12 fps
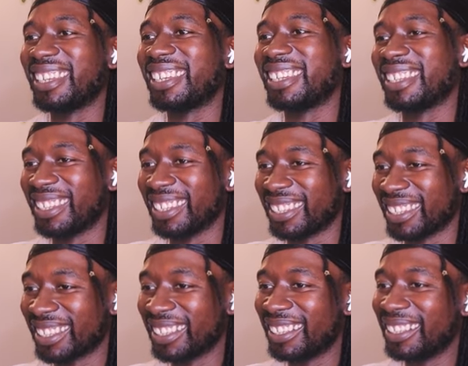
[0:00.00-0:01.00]

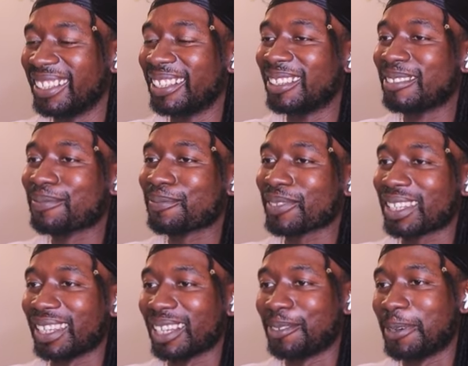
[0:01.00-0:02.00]
And
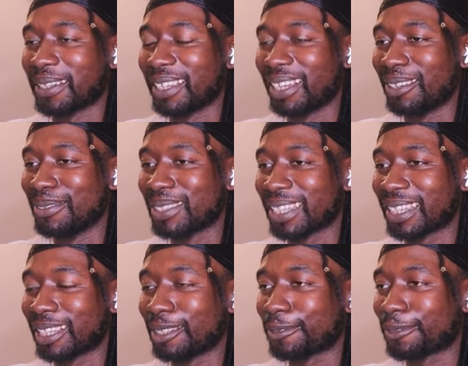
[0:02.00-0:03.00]
then Kawaki comes
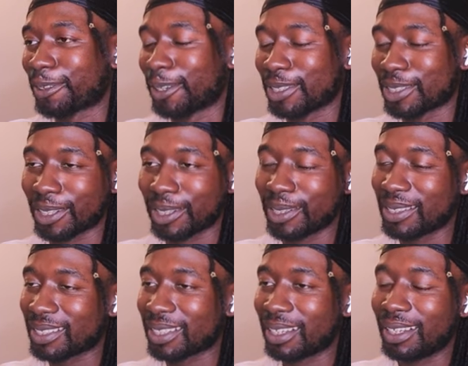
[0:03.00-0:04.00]
in, throws
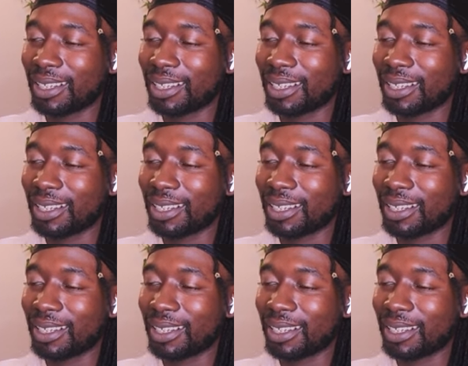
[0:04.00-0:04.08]
those,